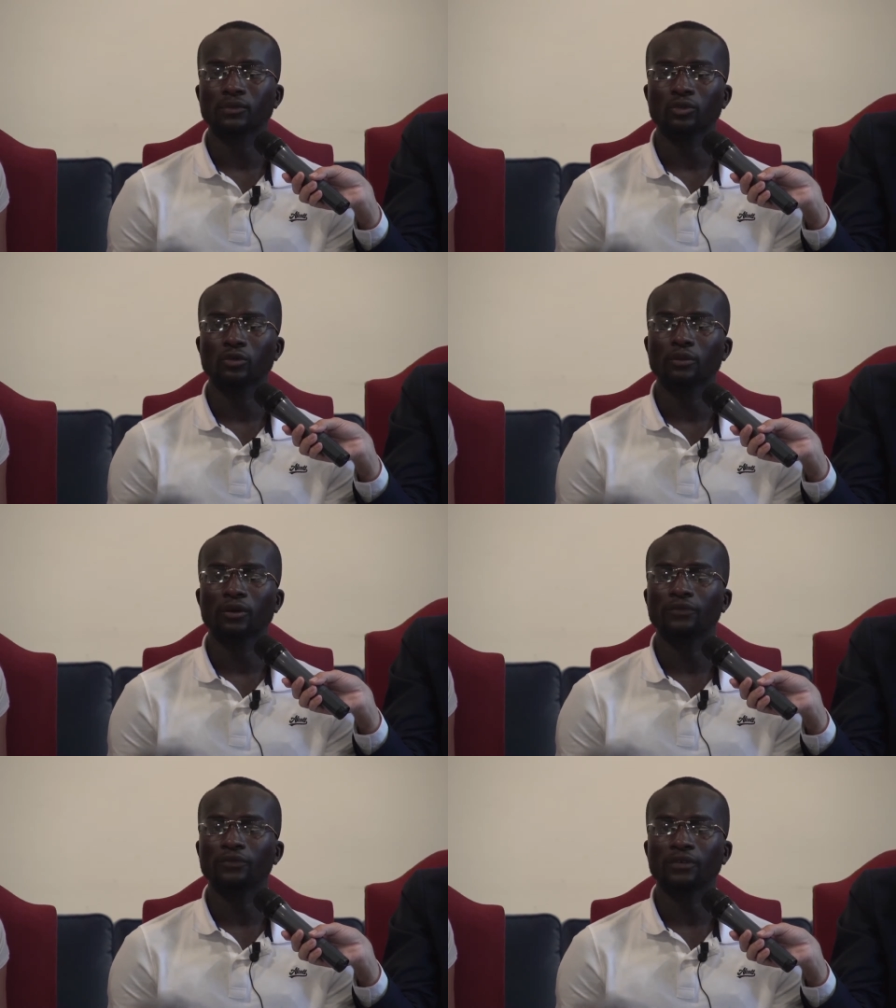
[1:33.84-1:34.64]
group
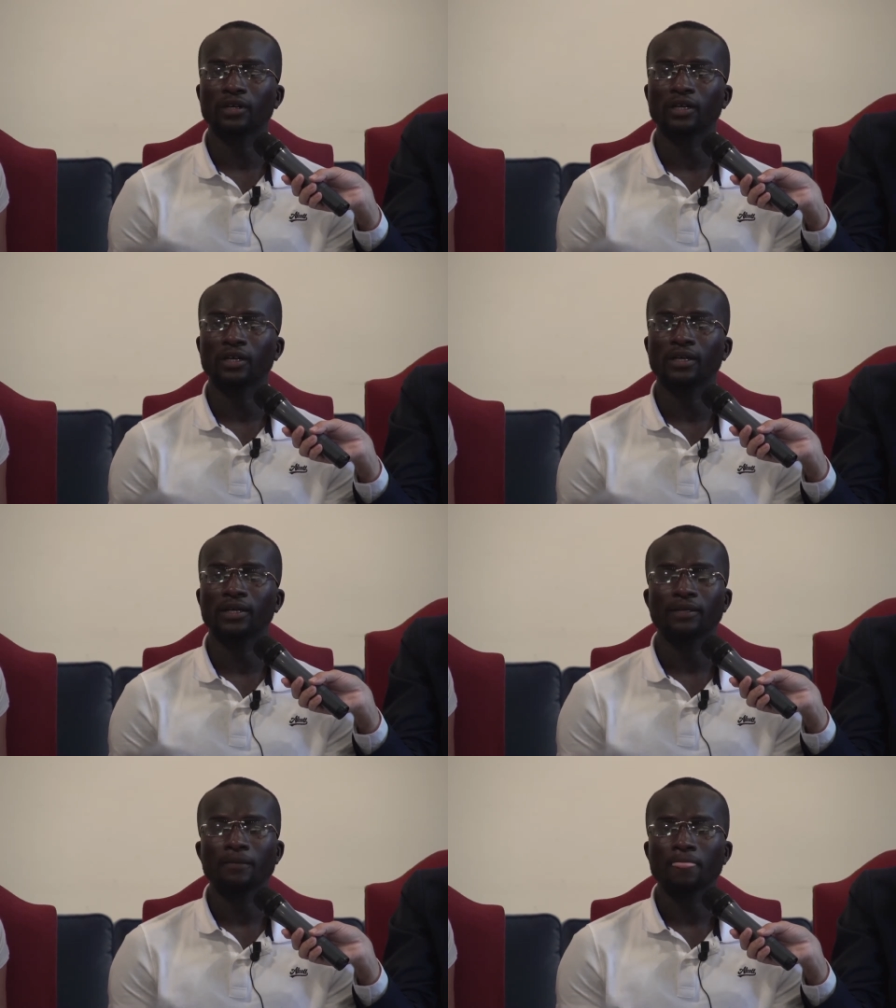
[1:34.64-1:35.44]
of uh,
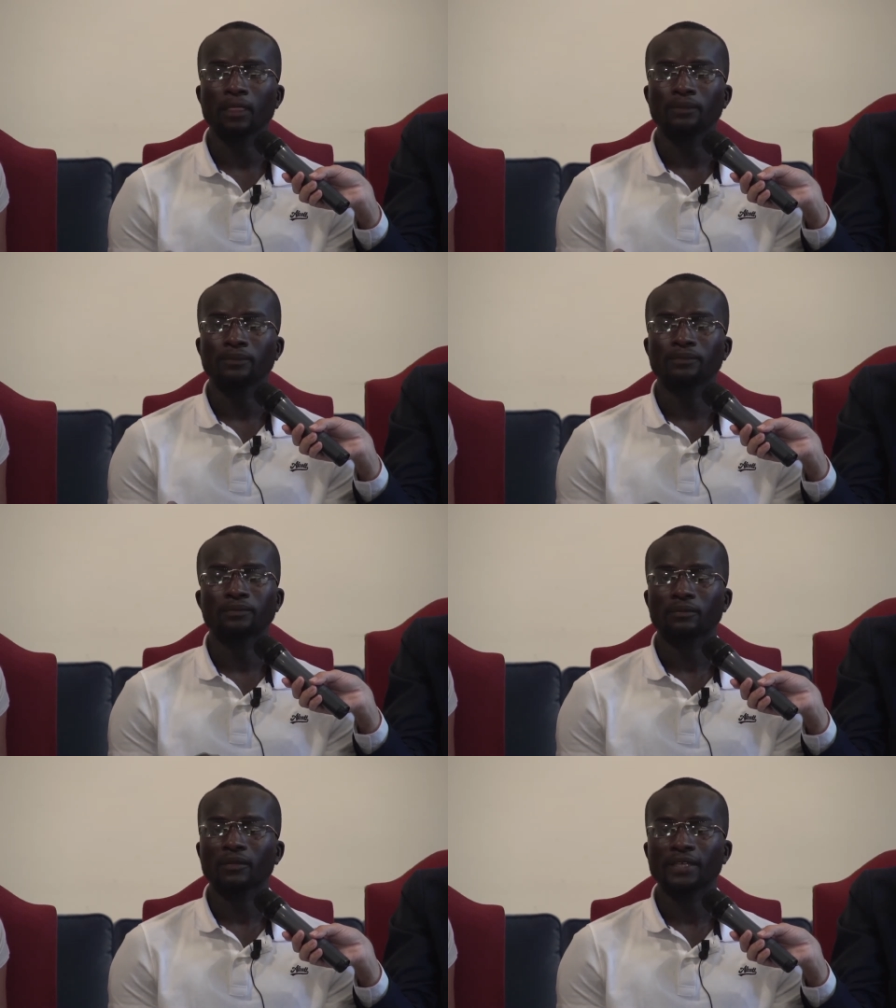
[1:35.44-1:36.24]

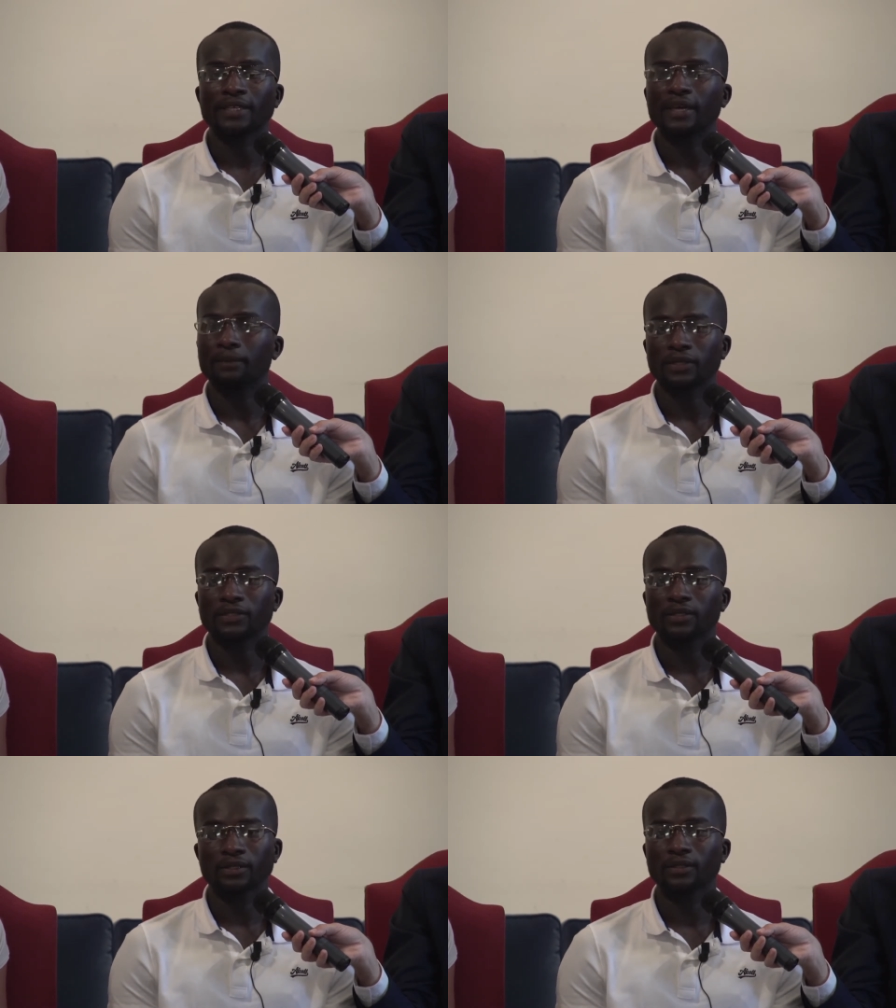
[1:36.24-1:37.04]

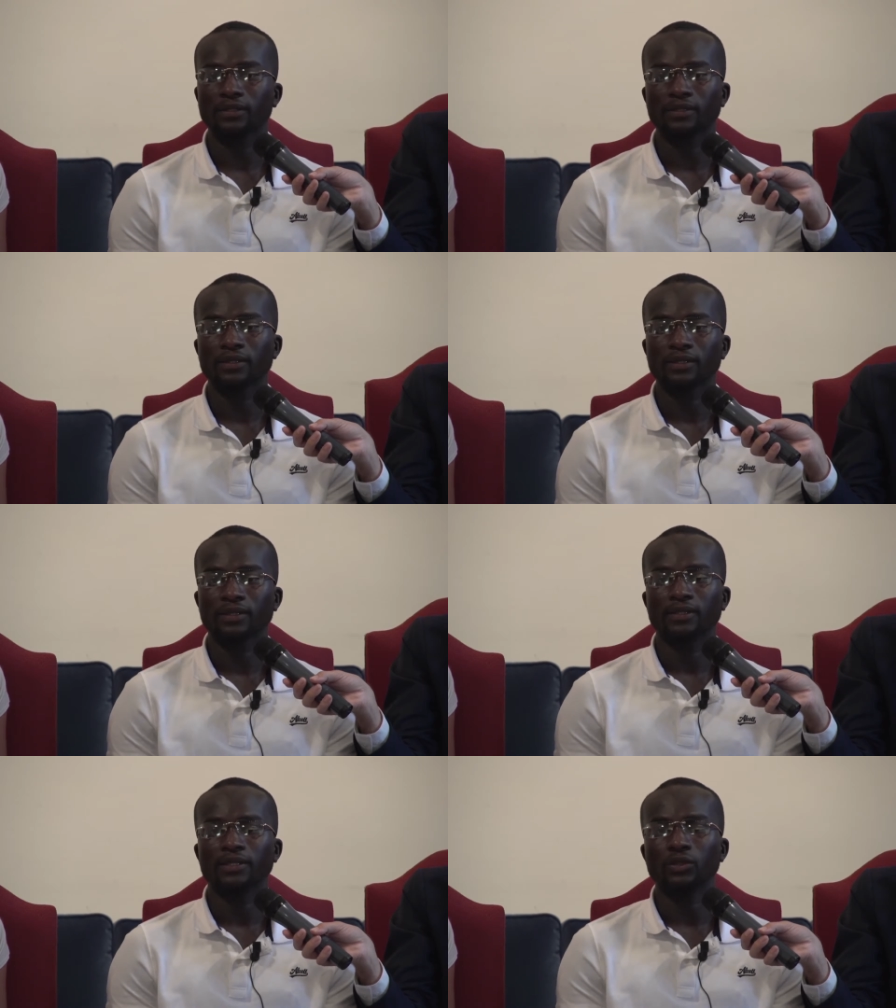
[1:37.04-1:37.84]
kidnappers.
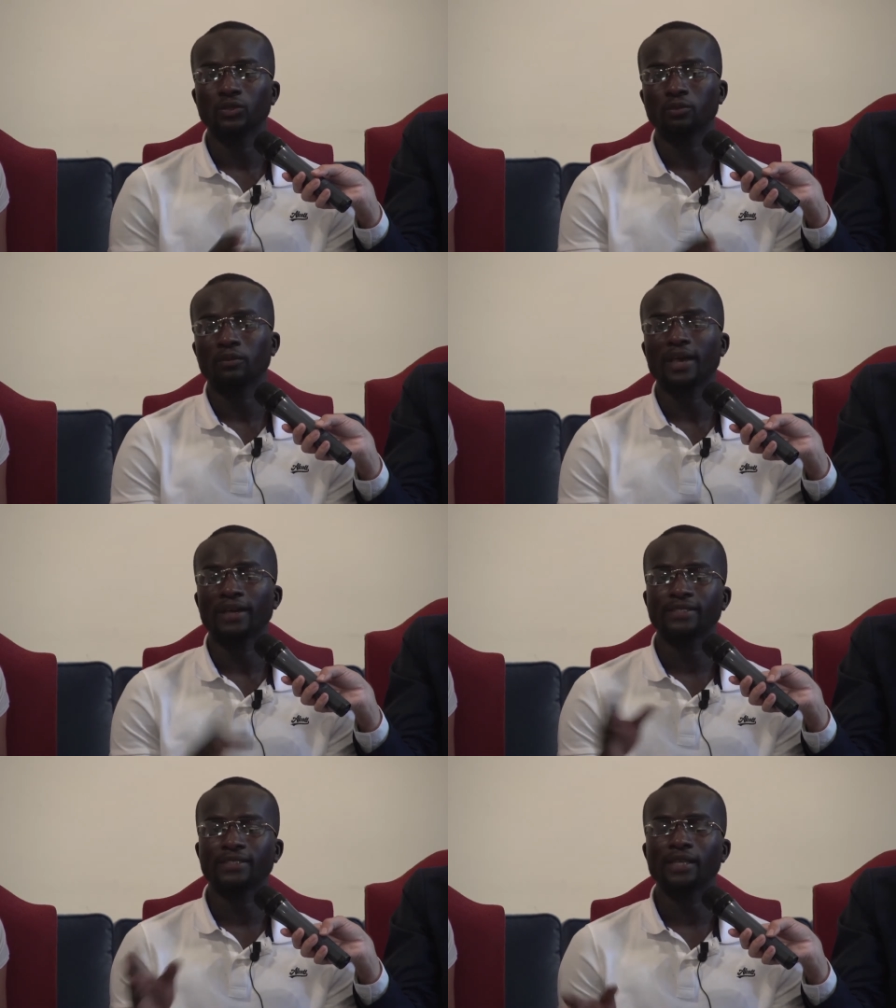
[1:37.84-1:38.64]
They used buy
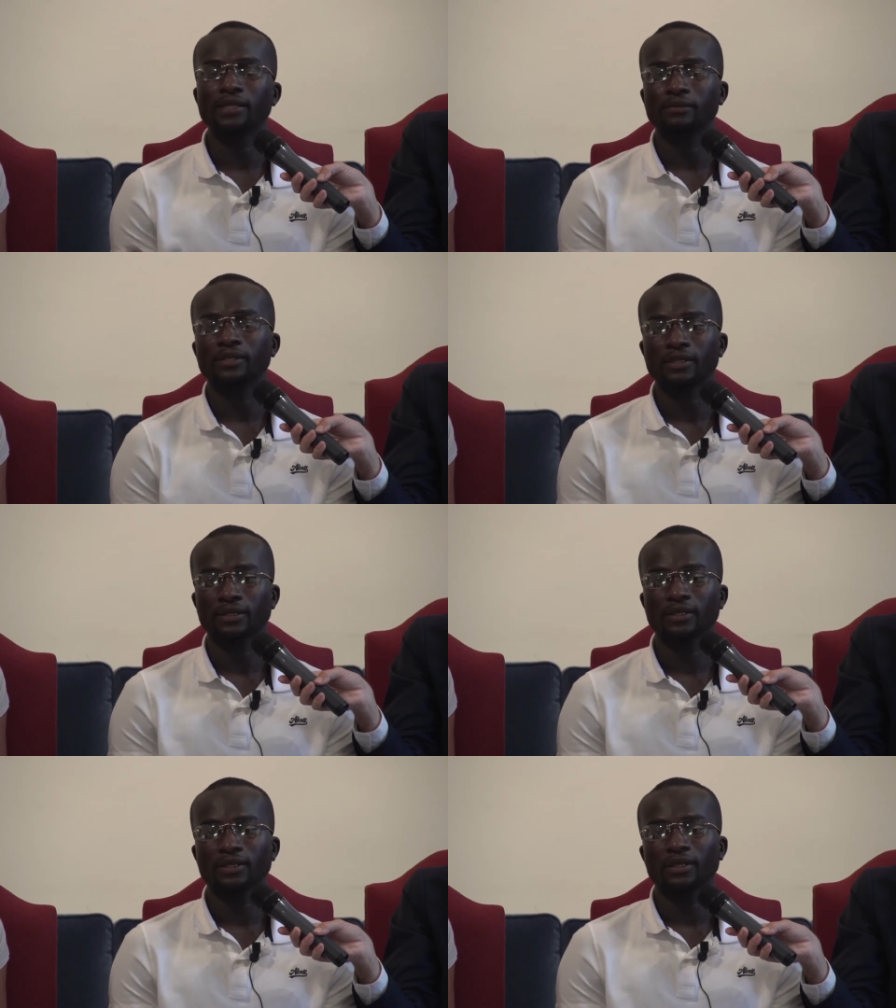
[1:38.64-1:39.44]
and selling me.
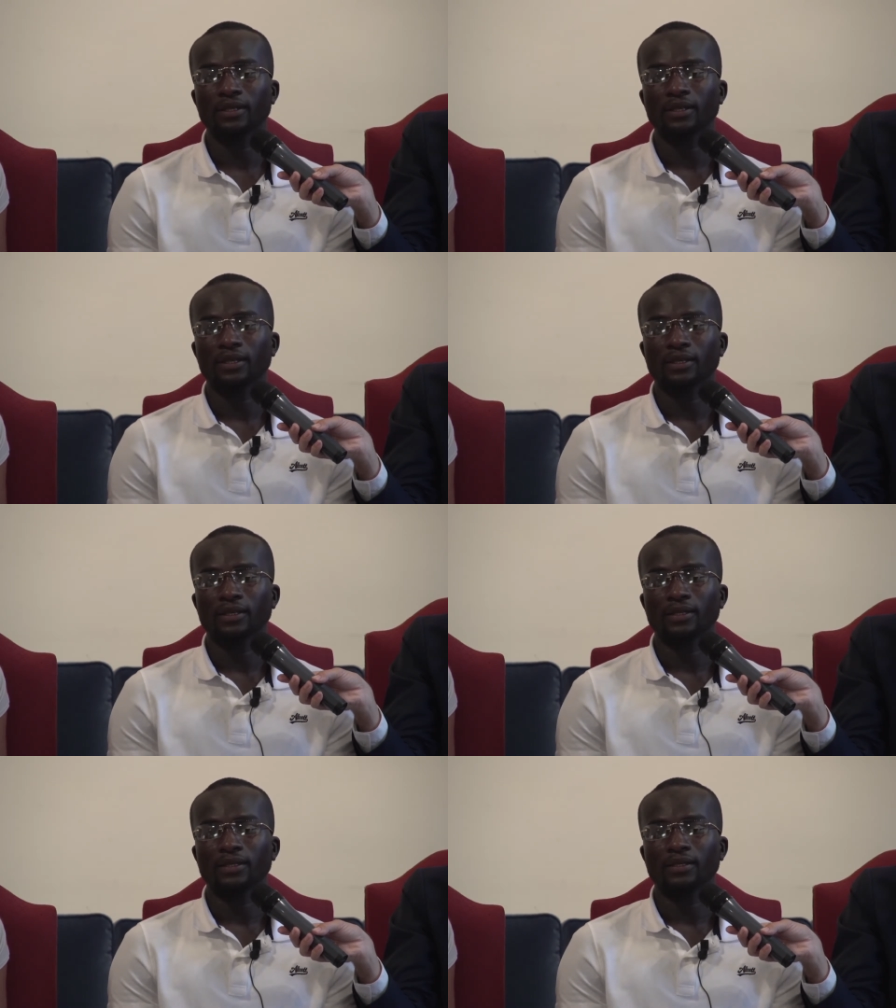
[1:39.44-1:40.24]

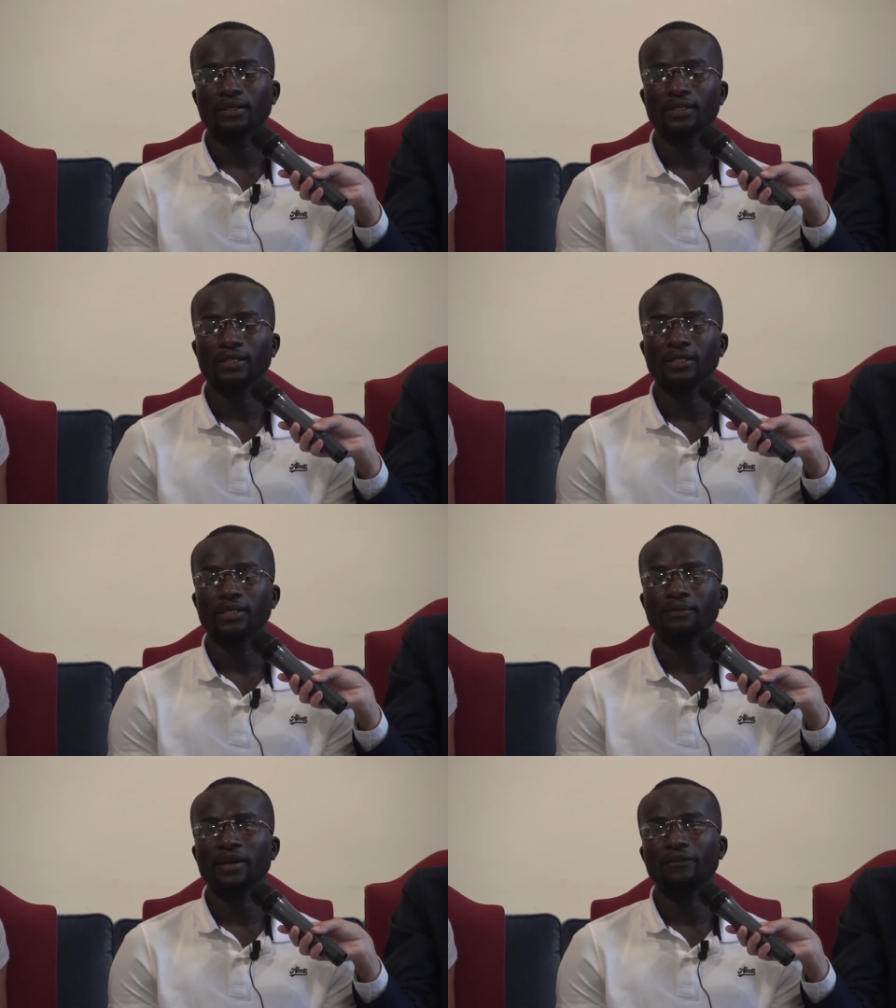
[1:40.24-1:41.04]

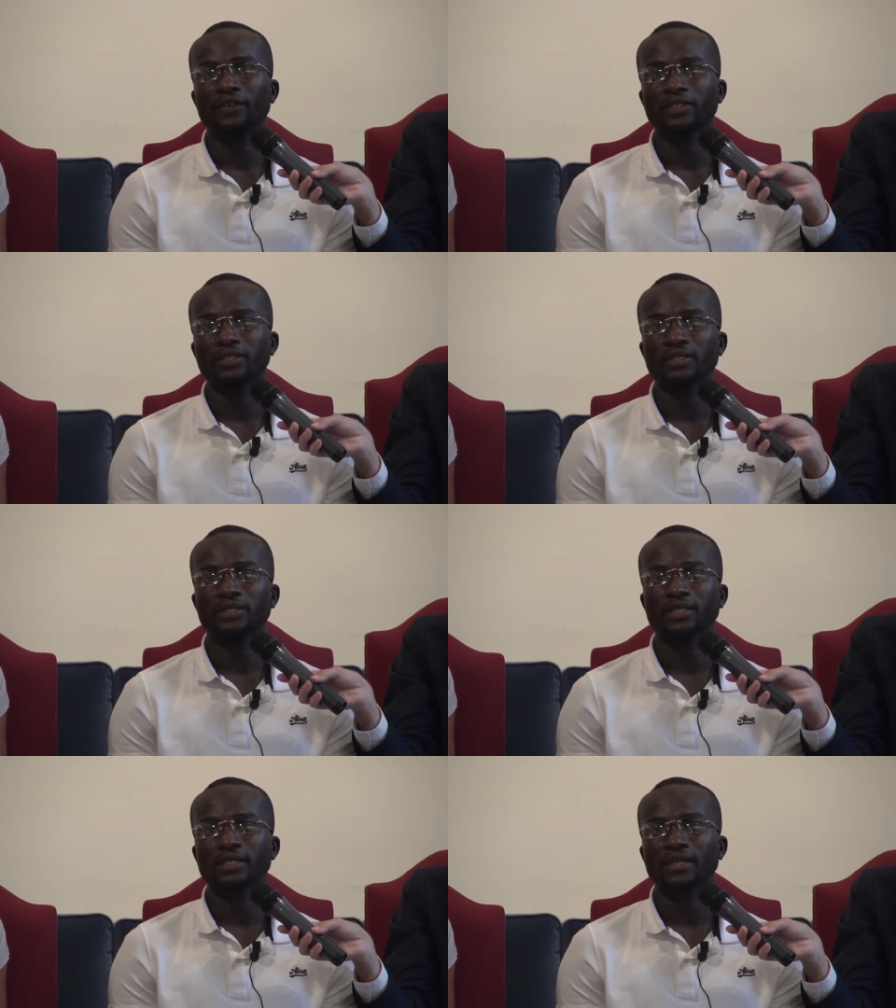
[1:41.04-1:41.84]
The, my
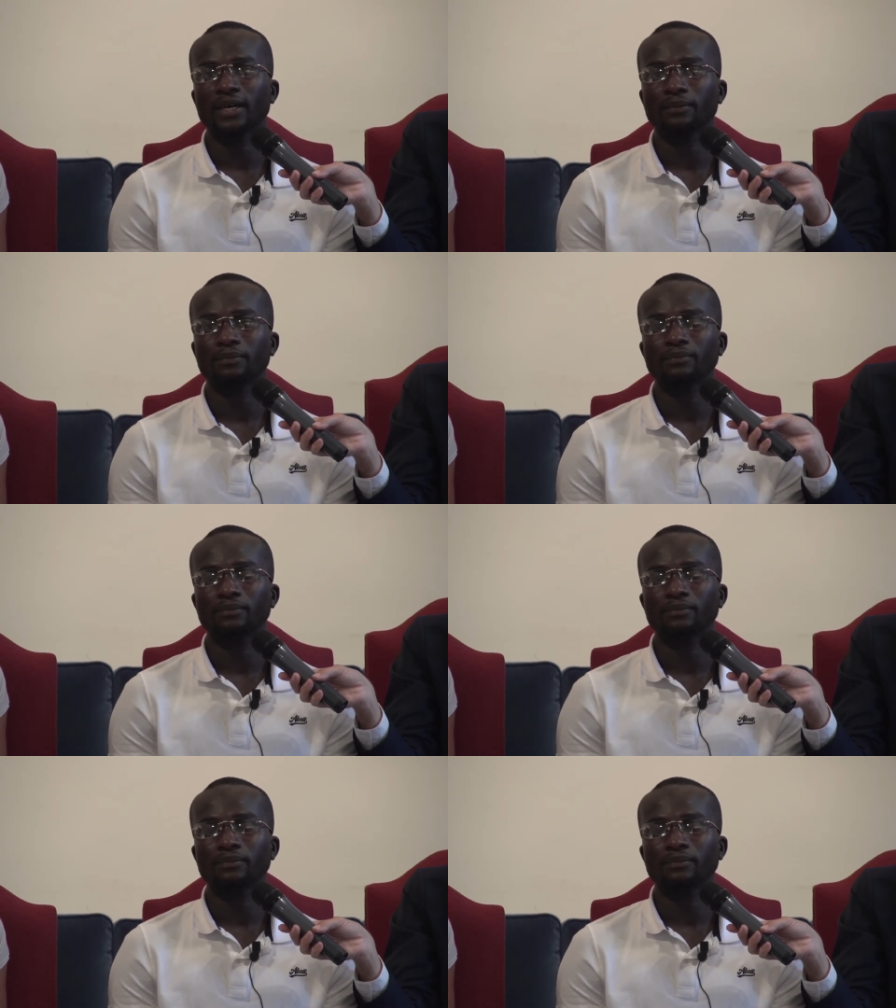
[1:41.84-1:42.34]
first kidnap